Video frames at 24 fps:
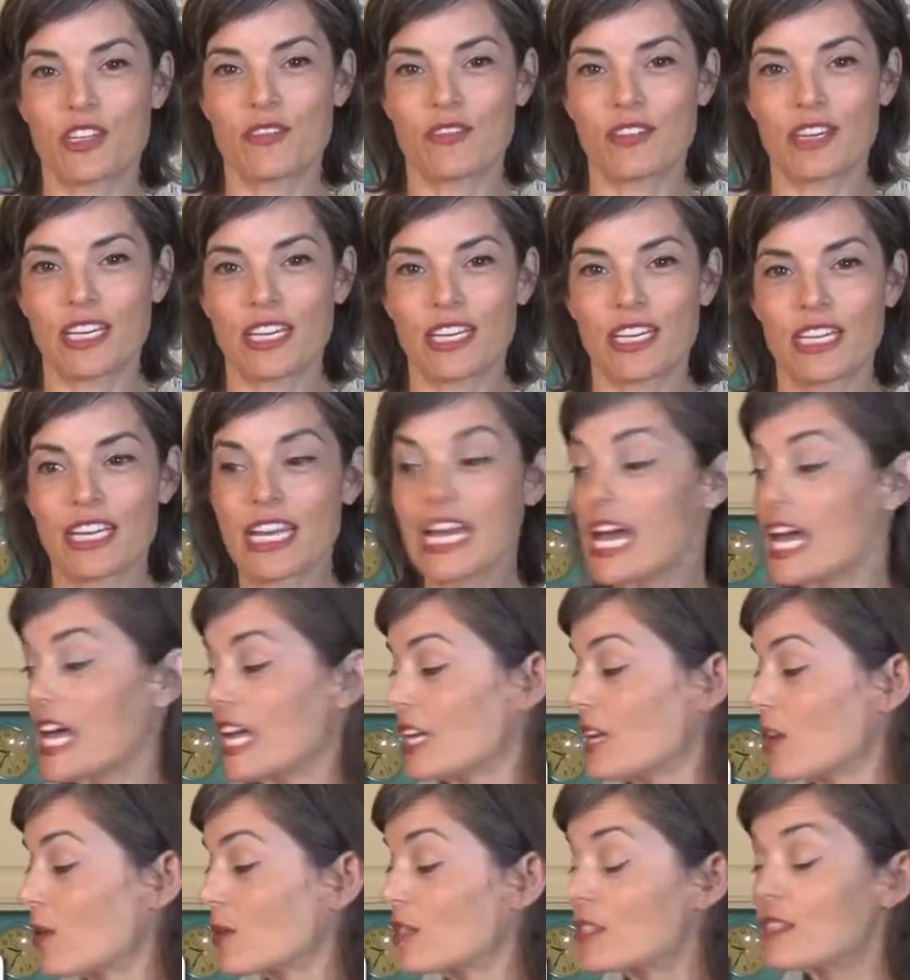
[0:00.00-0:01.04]
TV.
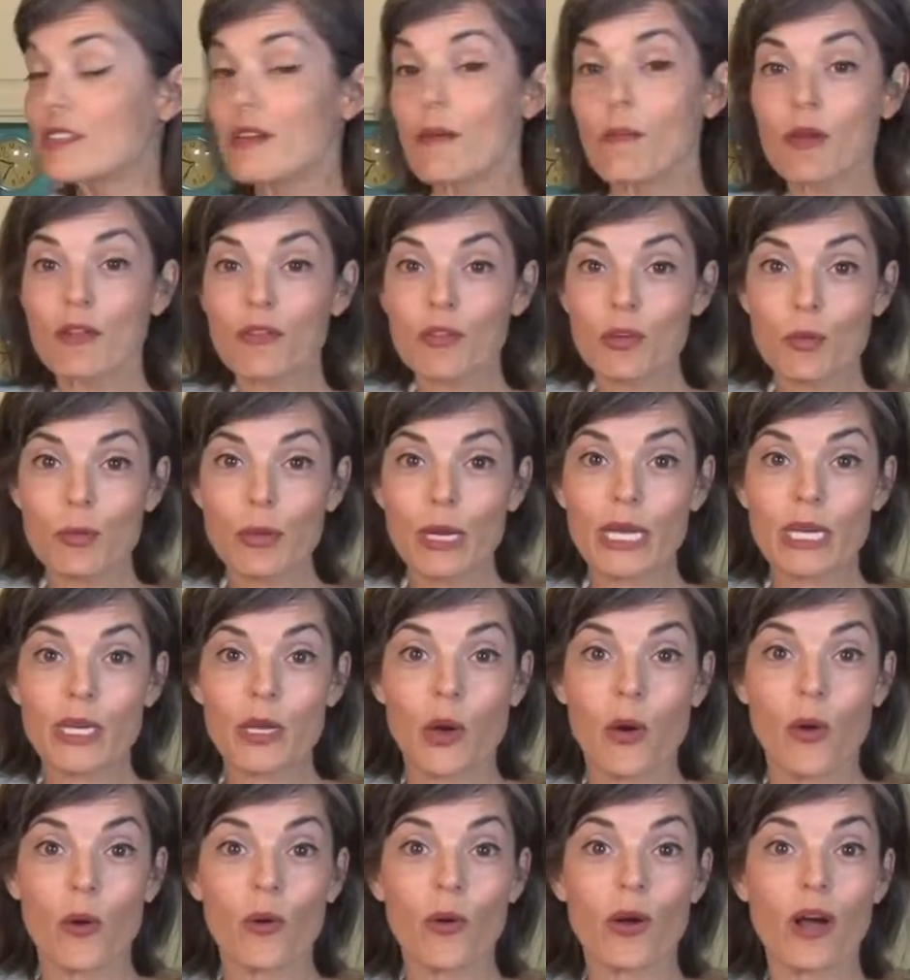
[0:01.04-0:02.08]
Now, as some of you may
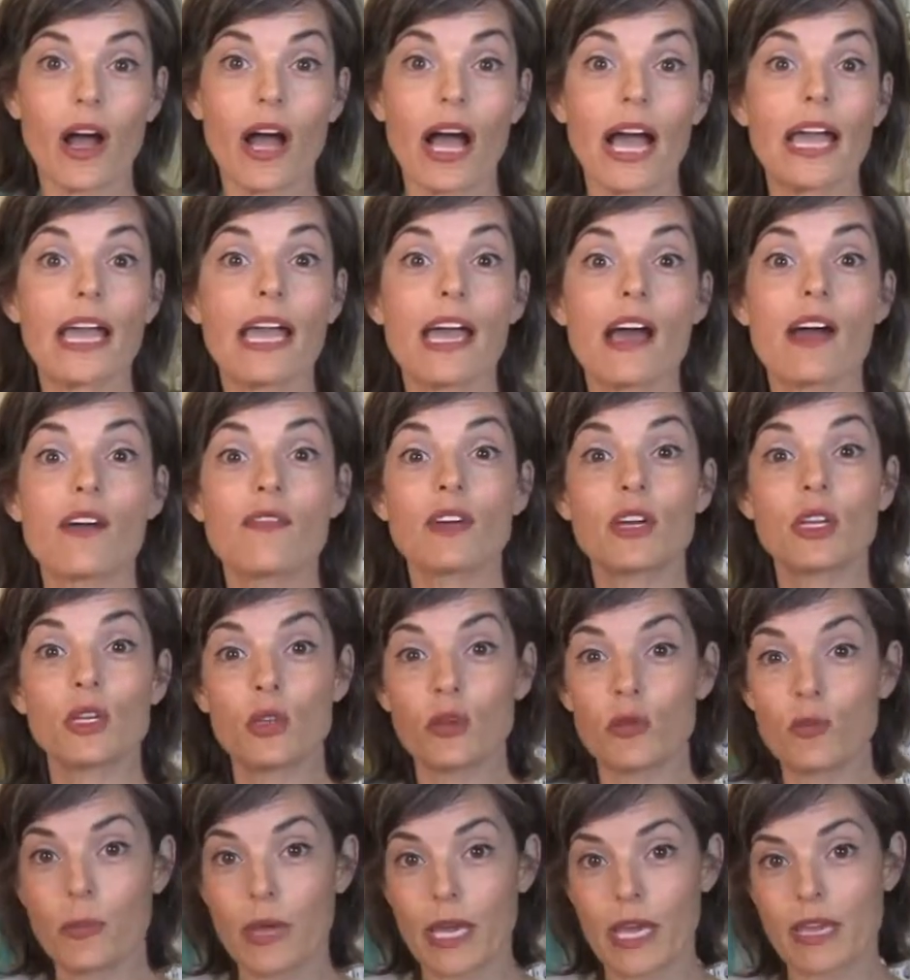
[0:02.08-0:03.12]
know, I have a
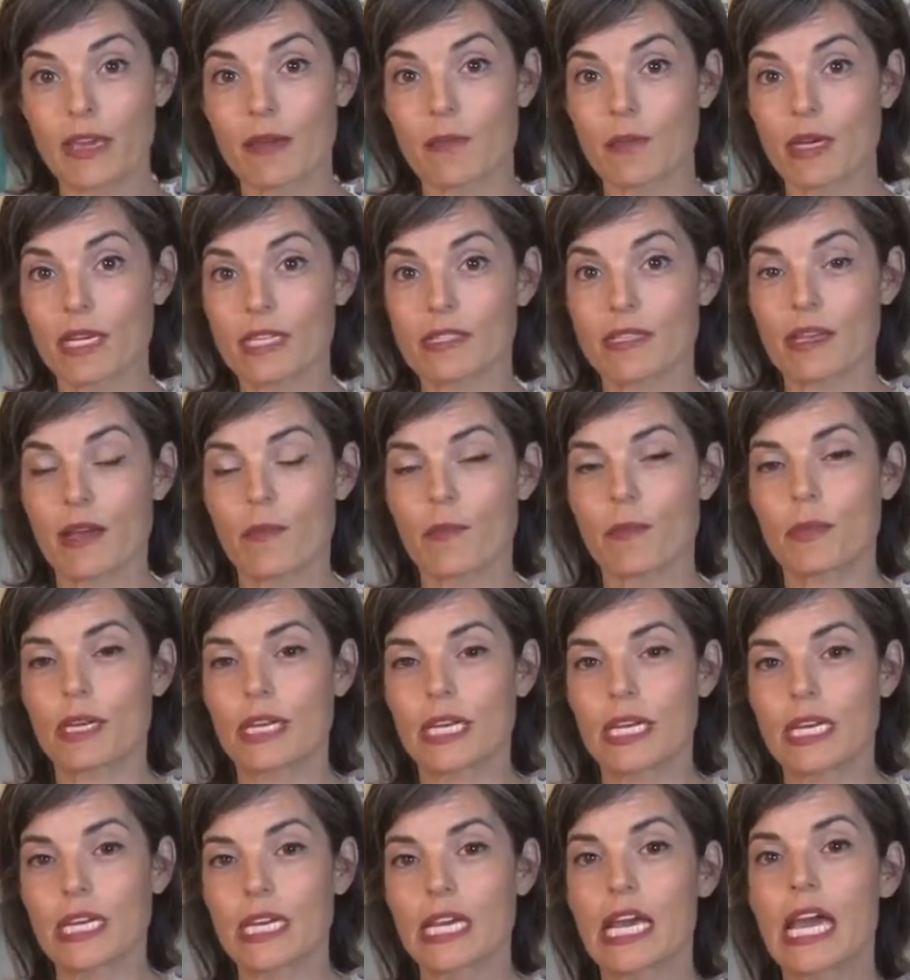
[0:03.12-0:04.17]
new baking mix
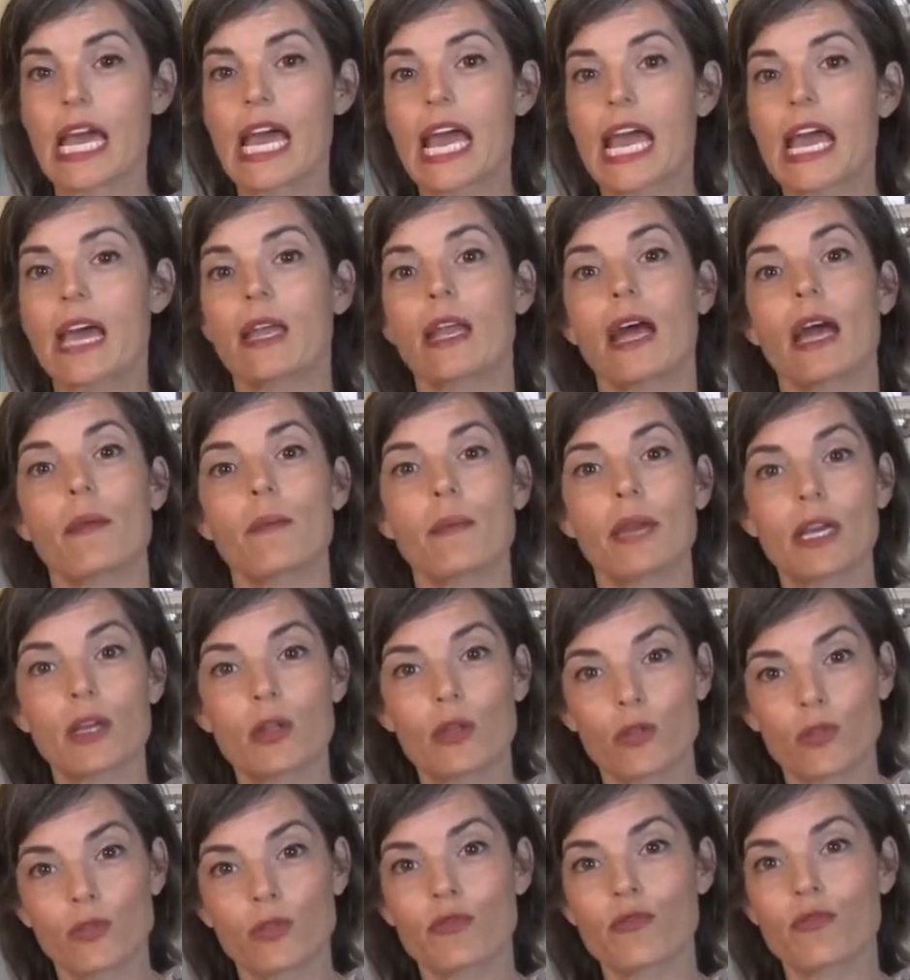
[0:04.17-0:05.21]
company, and I
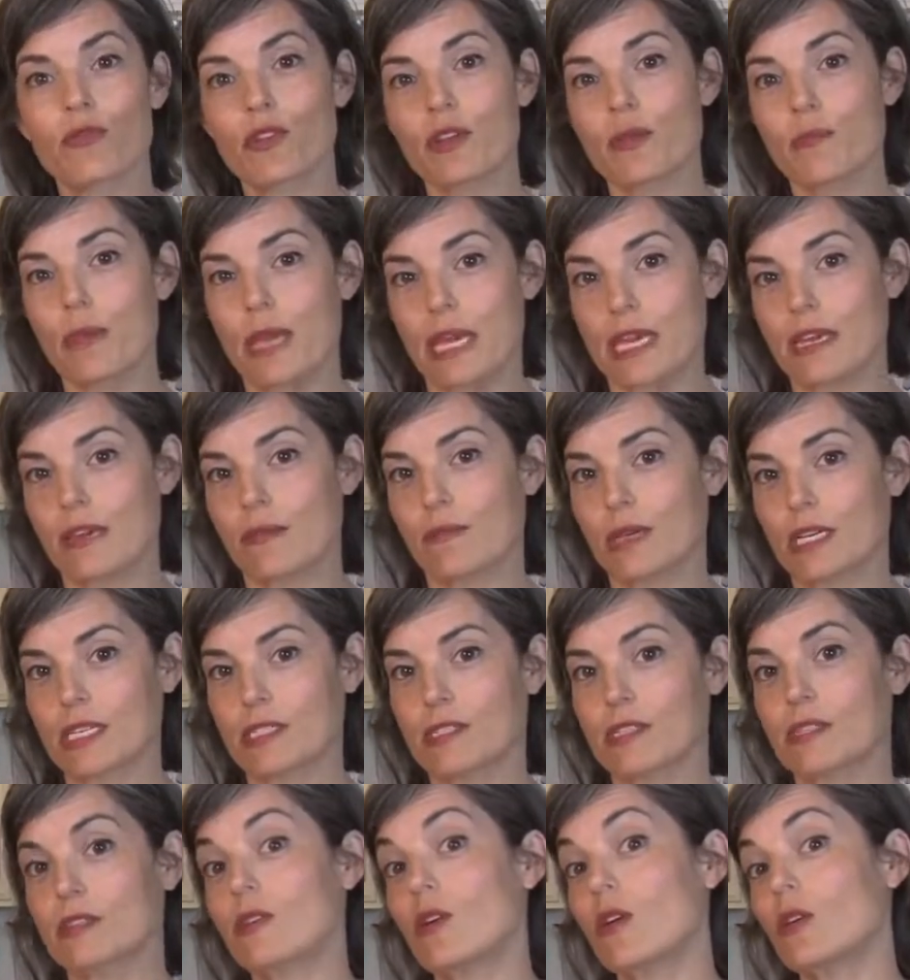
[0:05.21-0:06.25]
make gluten-free baking
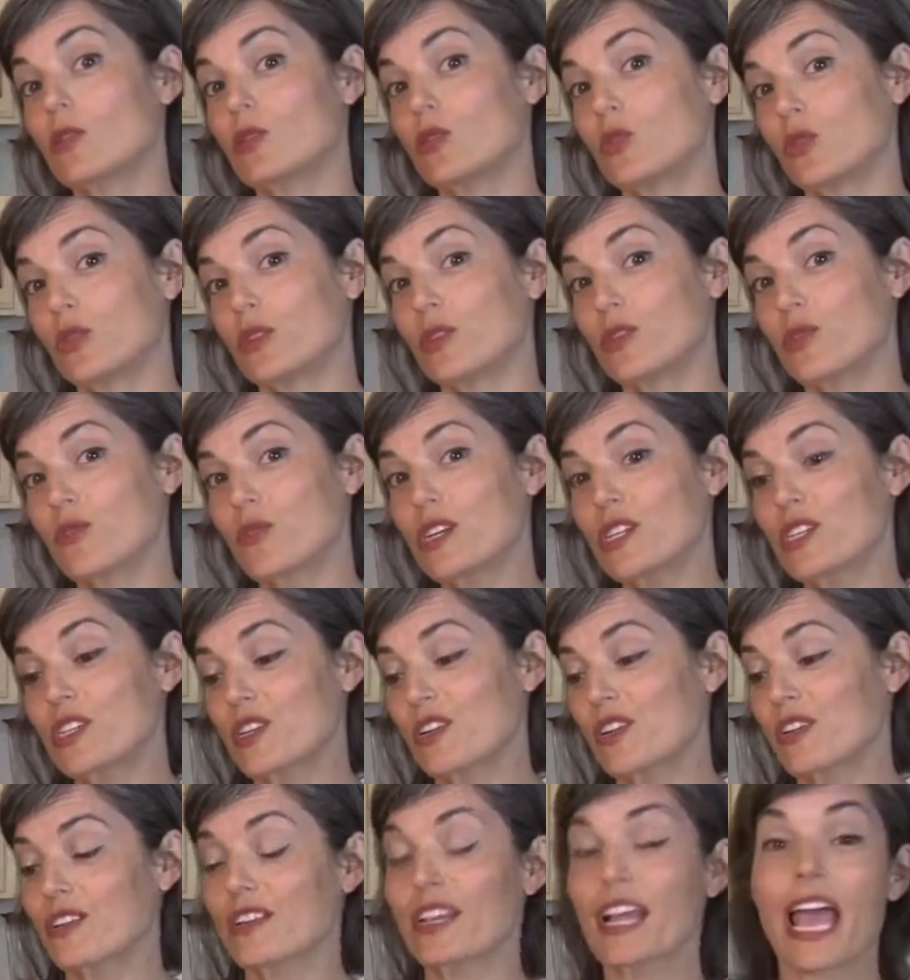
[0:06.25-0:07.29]
mixes called Julie's
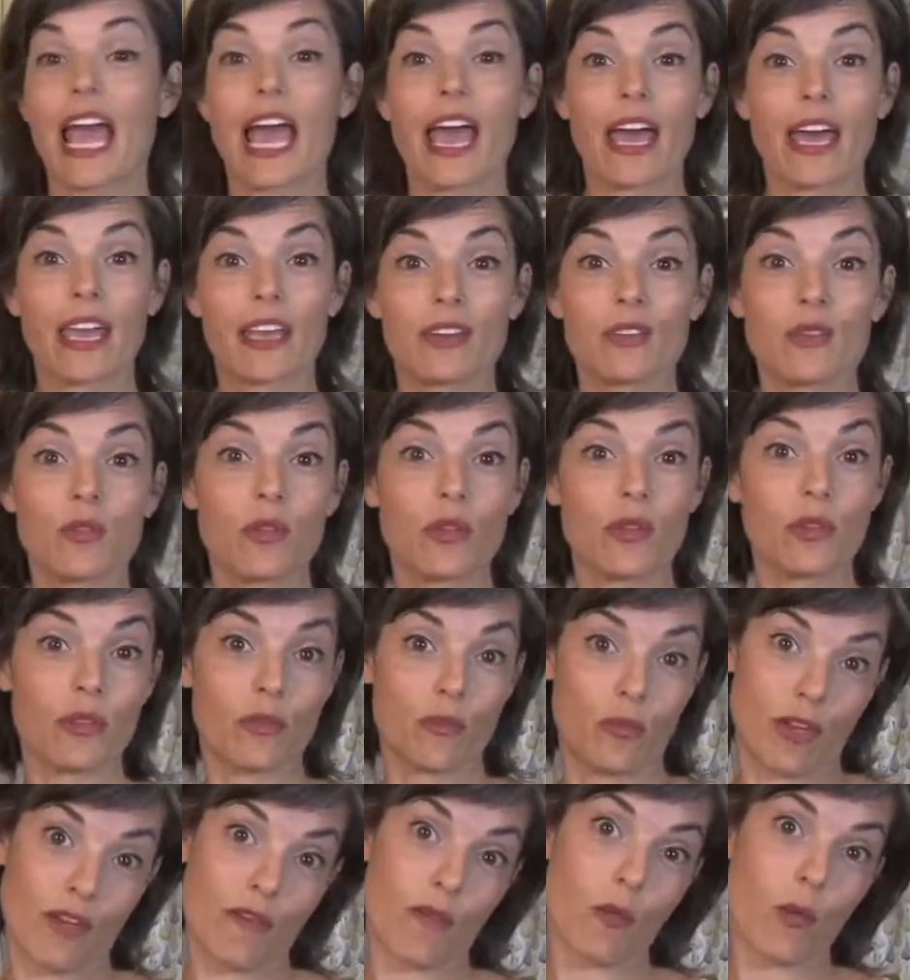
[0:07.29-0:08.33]
Original. And
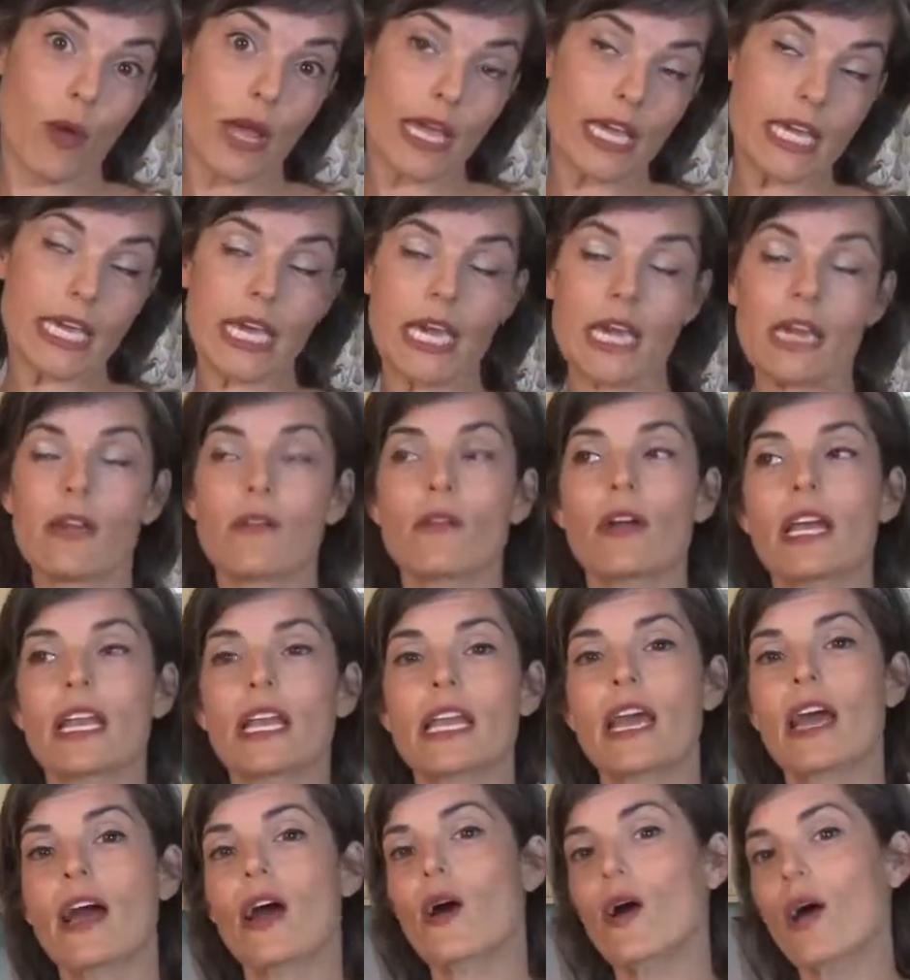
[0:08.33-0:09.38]
we have a white cake
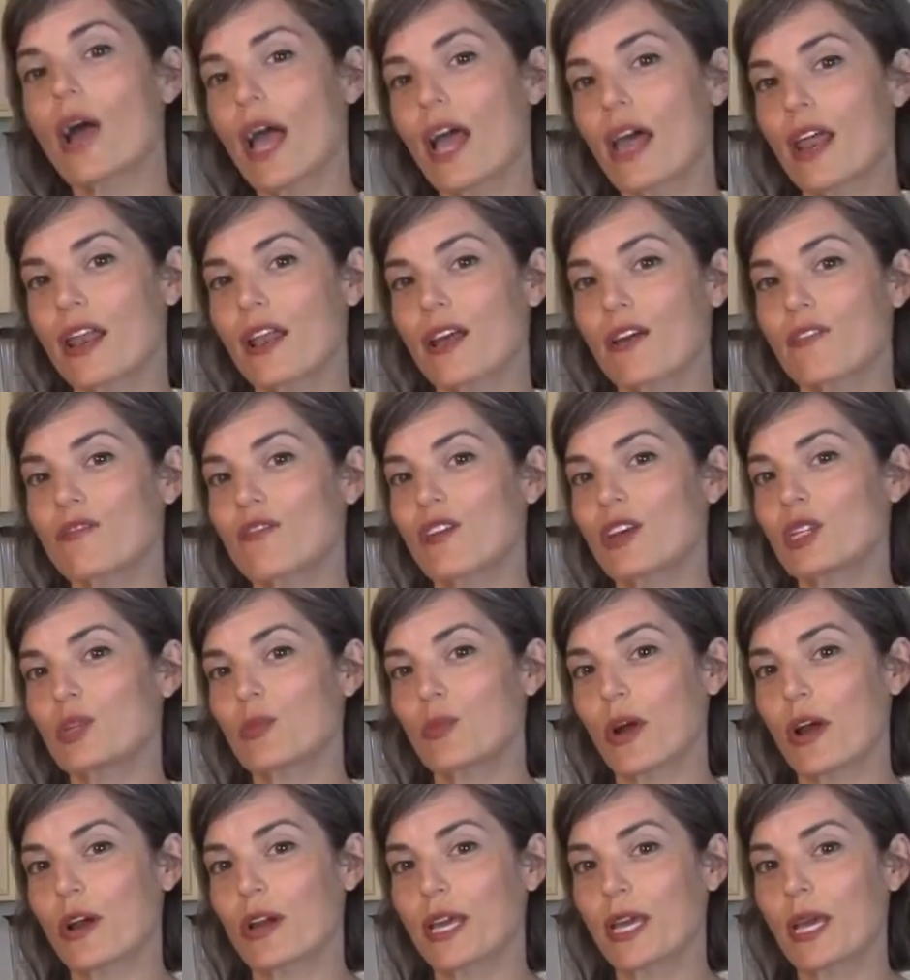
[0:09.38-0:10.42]
right now and a
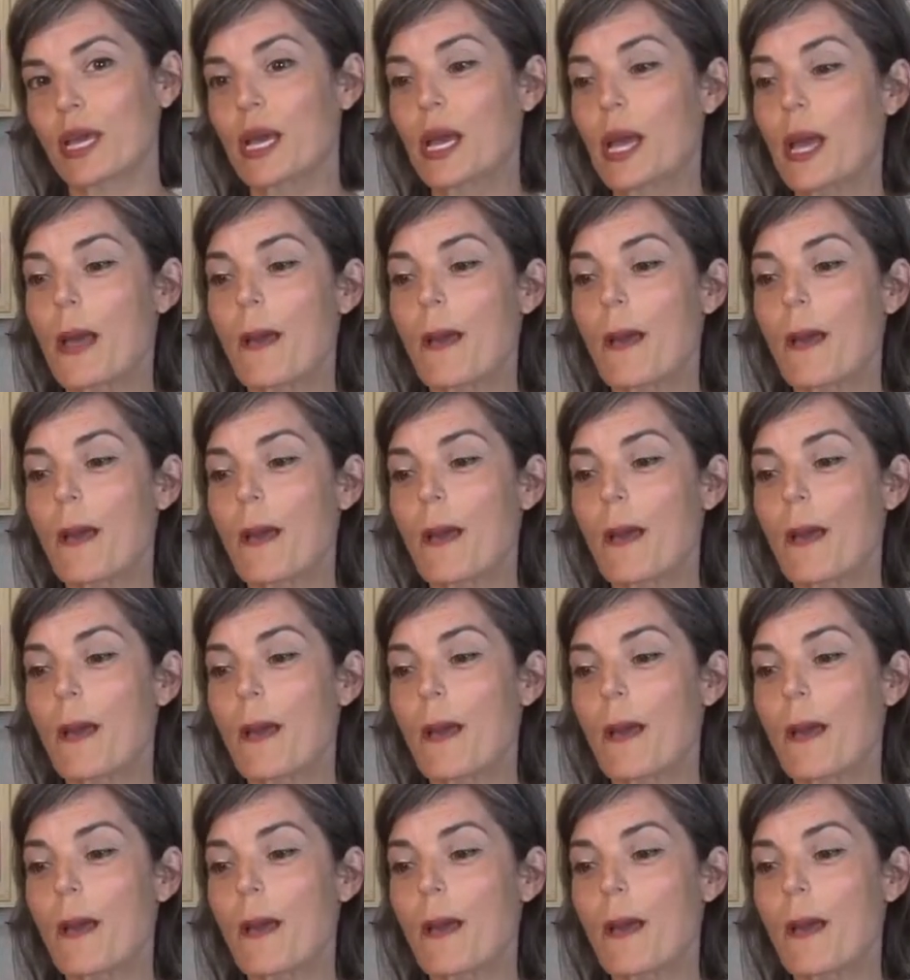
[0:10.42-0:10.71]
fudge brownie.